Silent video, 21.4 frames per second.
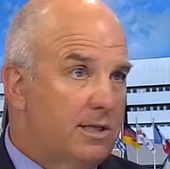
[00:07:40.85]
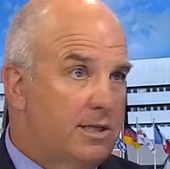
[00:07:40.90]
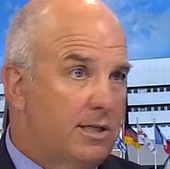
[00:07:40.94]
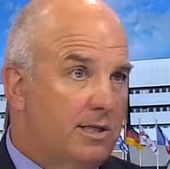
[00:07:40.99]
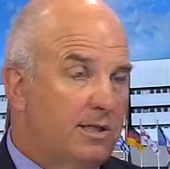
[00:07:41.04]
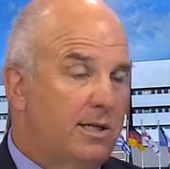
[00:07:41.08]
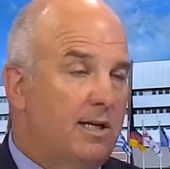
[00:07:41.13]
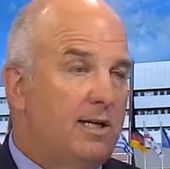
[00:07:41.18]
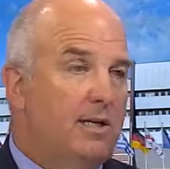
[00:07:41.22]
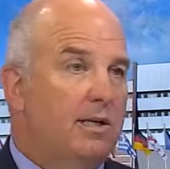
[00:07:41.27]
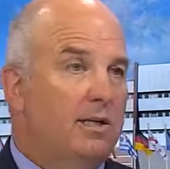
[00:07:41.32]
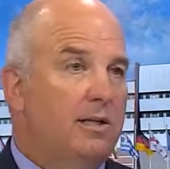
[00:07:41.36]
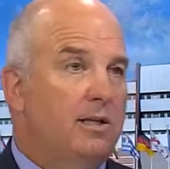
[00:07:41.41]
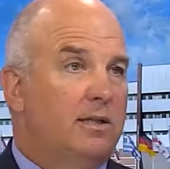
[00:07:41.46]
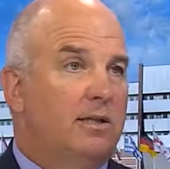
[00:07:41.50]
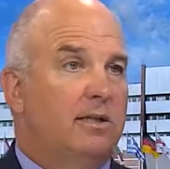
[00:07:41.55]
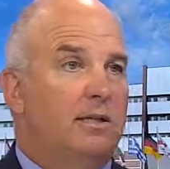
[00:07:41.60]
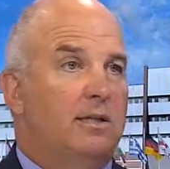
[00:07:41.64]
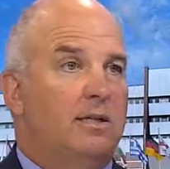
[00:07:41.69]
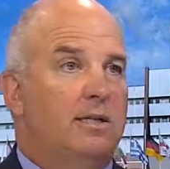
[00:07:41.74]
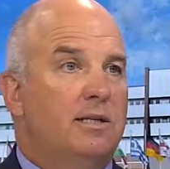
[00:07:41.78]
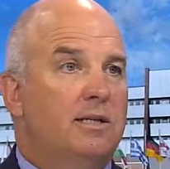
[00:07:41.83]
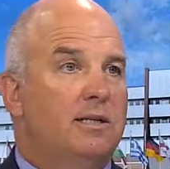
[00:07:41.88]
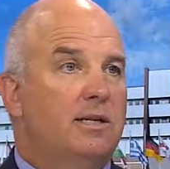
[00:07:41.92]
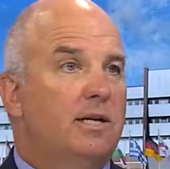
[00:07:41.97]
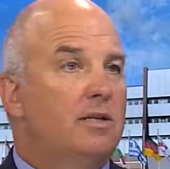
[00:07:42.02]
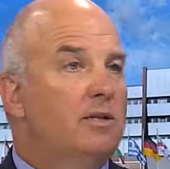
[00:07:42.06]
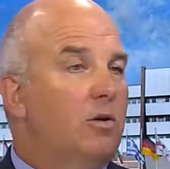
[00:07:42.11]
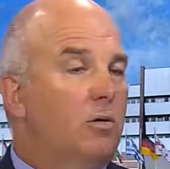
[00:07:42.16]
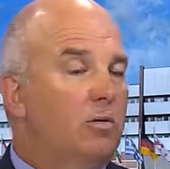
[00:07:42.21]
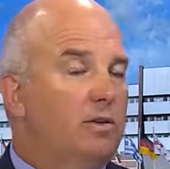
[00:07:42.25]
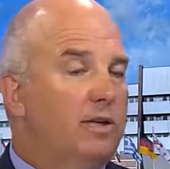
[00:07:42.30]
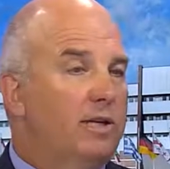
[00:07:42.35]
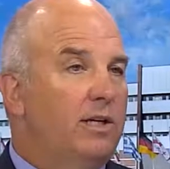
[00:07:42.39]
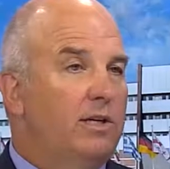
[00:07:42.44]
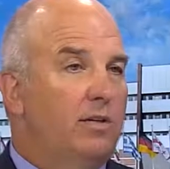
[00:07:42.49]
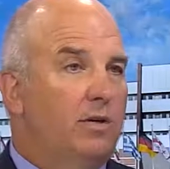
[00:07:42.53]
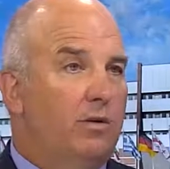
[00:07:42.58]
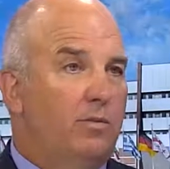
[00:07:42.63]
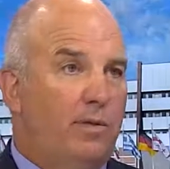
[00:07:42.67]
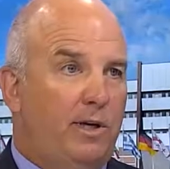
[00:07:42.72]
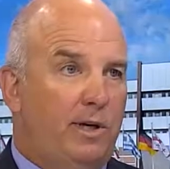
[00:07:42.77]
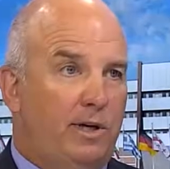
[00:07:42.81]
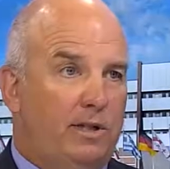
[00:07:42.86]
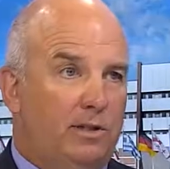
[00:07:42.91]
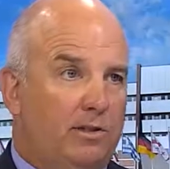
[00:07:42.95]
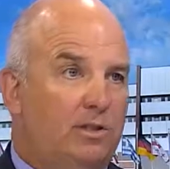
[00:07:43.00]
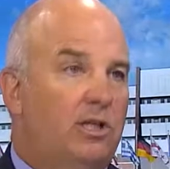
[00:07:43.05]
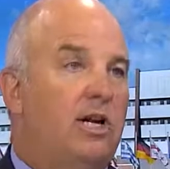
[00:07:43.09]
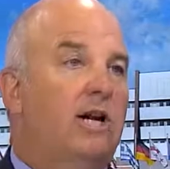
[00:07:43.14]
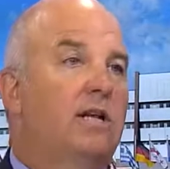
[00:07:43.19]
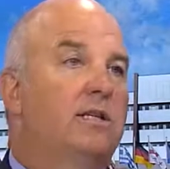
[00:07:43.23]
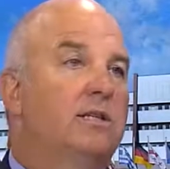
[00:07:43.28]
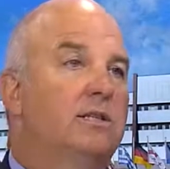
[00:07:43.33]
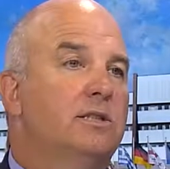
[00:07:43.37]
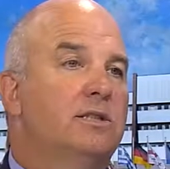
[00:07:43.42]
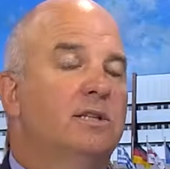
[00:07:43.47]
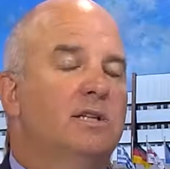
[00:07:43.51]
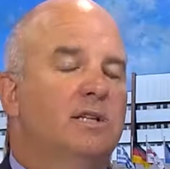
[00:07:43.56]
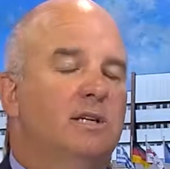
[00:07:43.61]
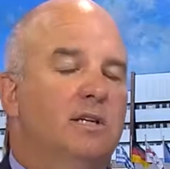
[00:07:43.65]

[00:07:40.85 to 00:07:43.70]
It's not only a European challenge,